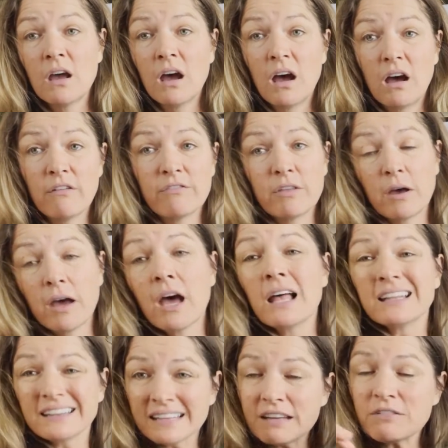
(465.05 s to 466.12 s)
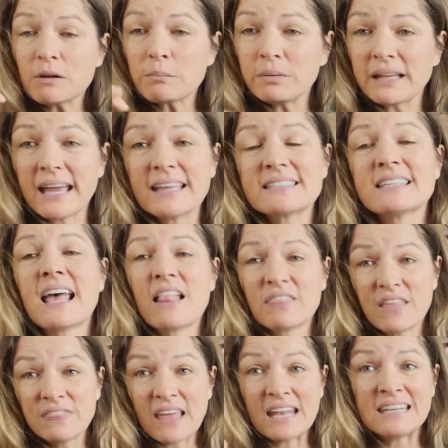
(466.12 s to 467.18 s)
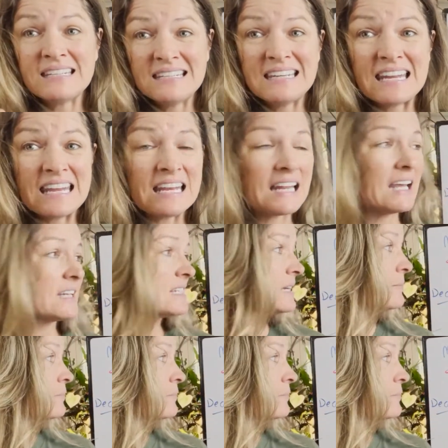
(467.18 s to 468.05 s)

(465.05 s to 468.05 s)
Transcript: of the living plants that then need it.